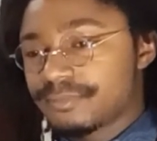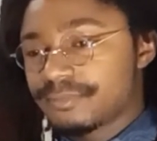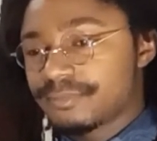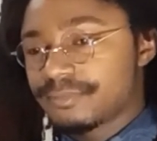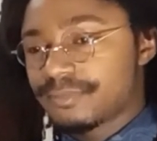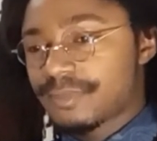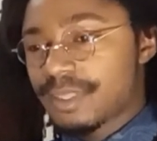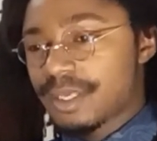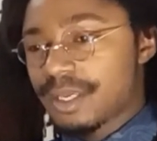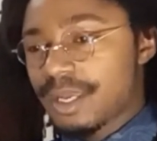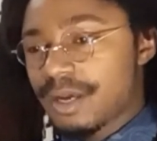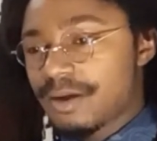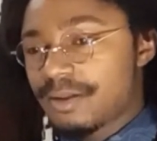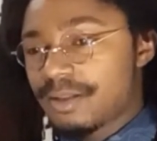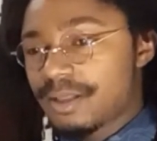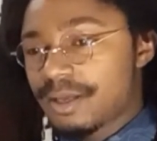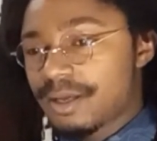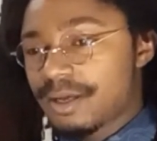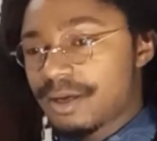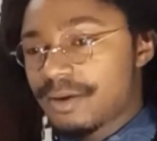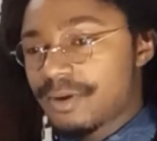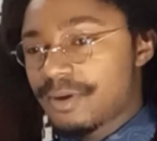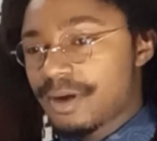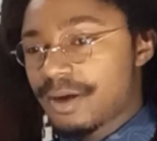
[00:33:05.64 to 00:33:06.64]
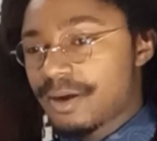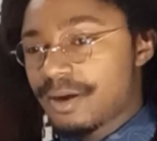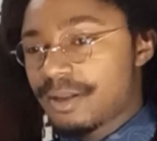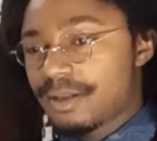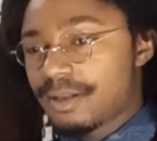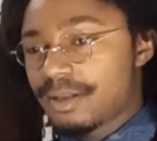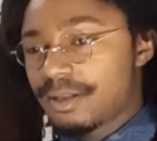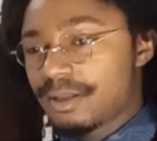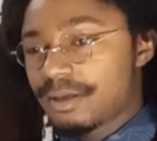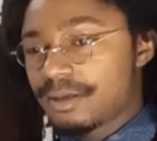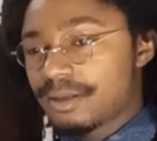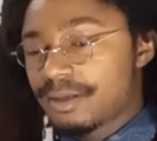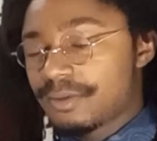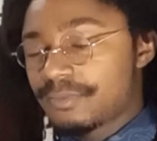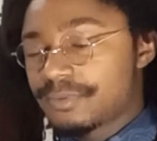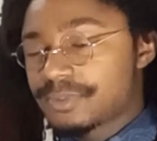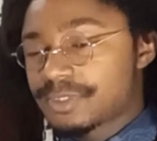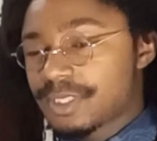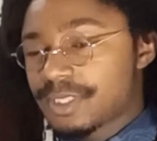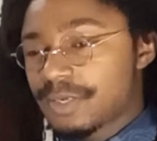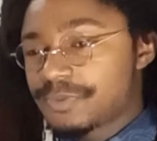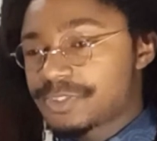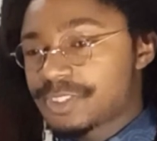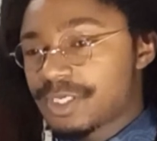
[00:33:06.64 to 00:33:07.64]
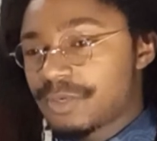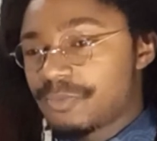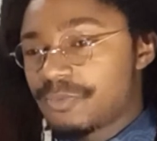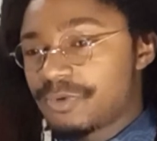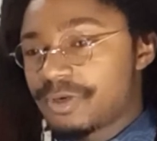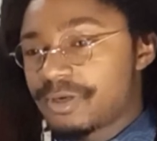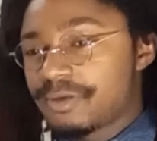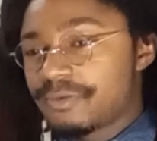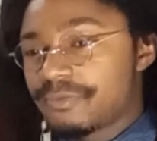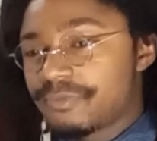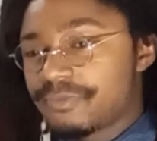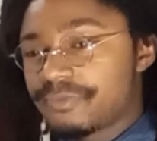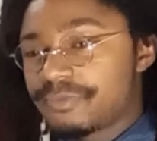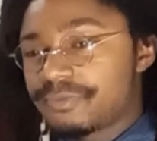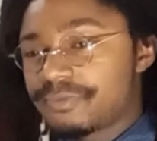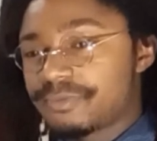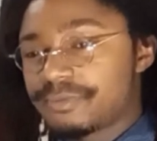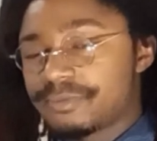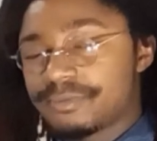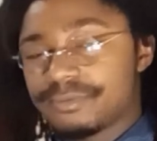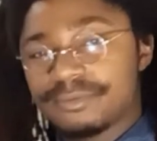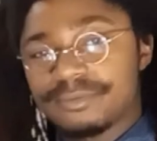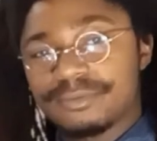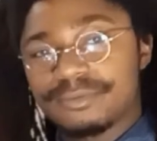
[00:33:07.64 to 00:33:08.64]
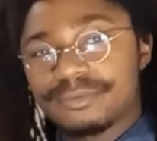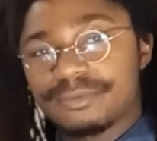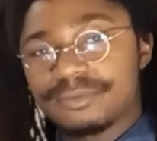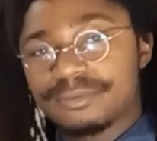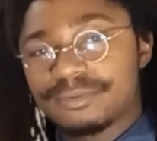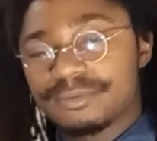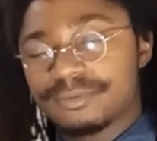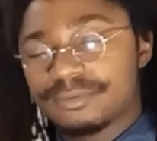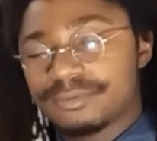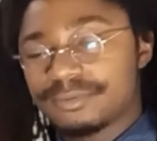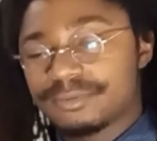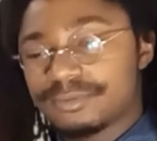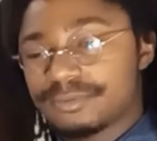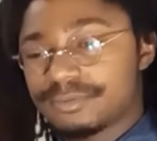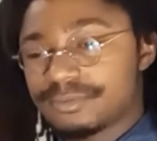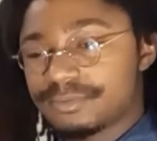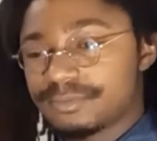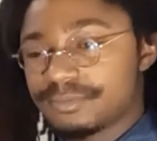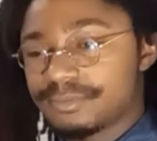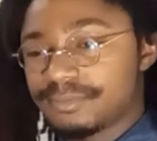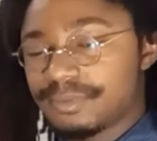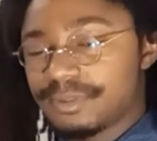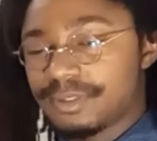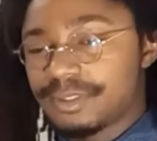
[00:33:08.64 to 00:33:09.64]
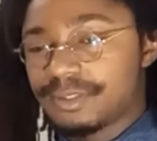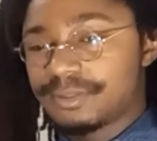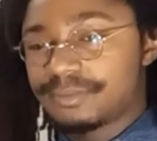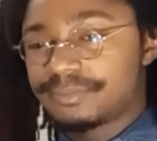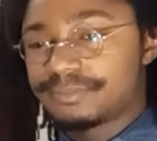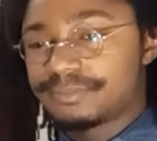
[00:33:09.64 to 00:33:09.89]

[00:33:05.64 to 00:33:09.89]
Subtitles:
I wish I would have, but.